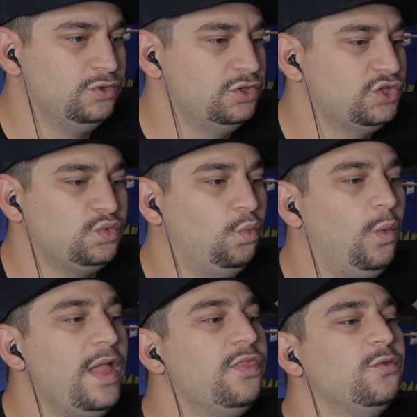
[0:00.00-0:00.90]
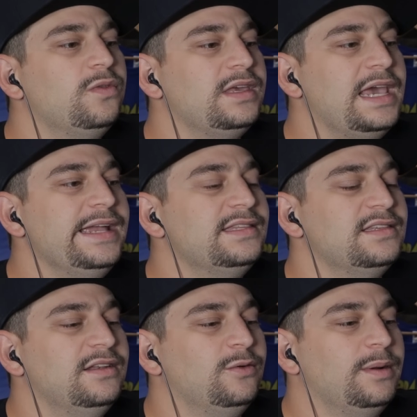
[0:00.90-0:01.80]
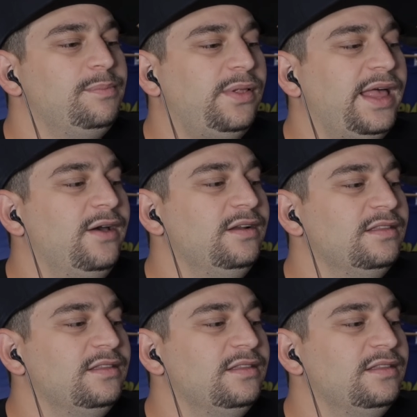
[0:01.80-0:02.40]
Should have just went through the gates and then it would have plowed